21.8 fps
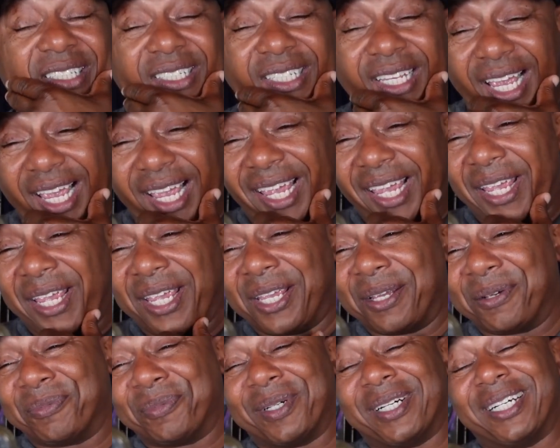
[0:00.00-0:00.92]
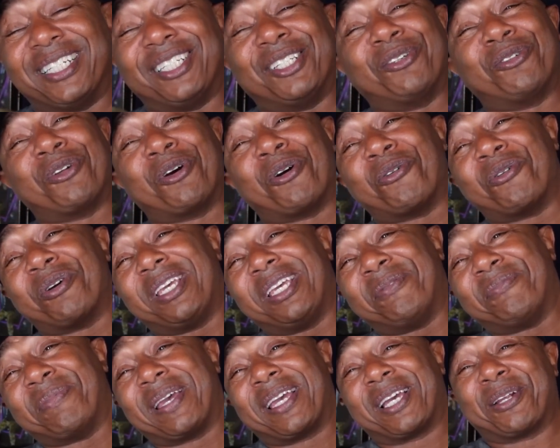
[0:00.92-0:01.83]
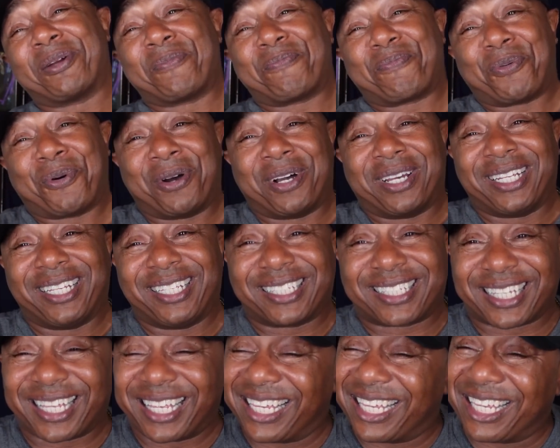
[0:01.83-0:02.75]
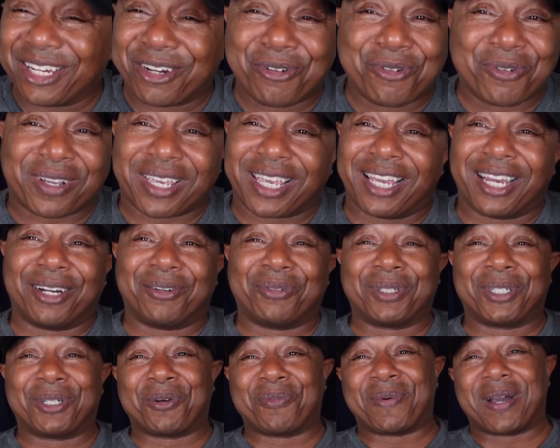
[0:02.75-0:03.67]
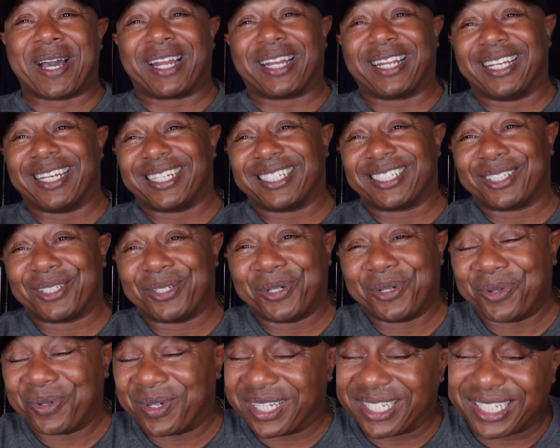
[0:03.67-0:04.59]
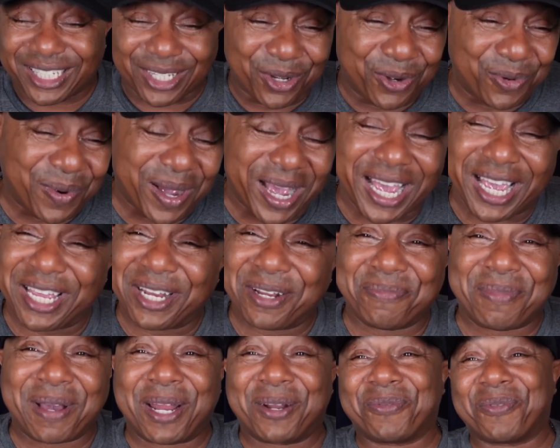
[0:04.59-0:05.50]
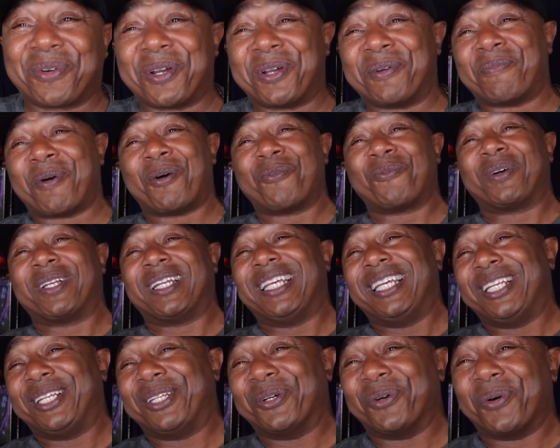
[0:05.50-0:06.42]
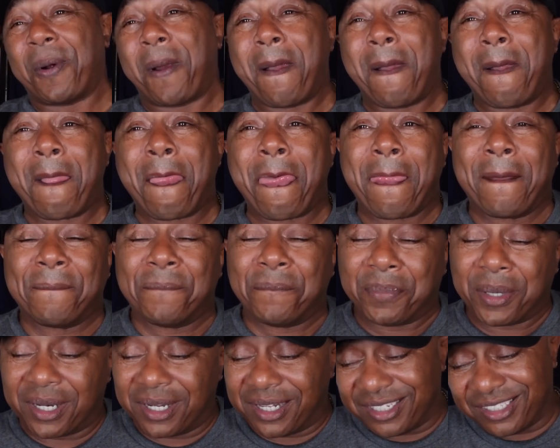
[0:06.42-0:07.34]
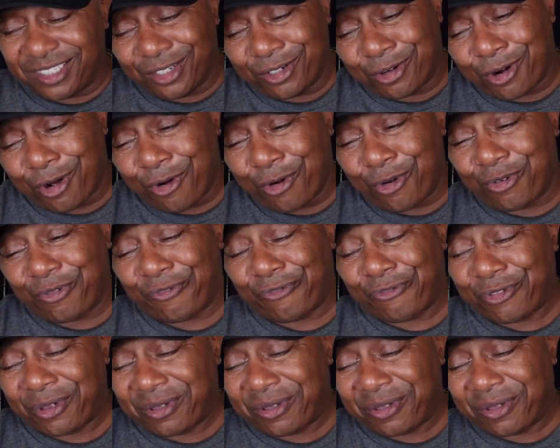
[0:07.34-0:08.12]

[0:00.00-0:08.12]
chain. But, you know, he making a point. He say he don't care what nobody else do. And so why anybody worry about what he doing? But, you know,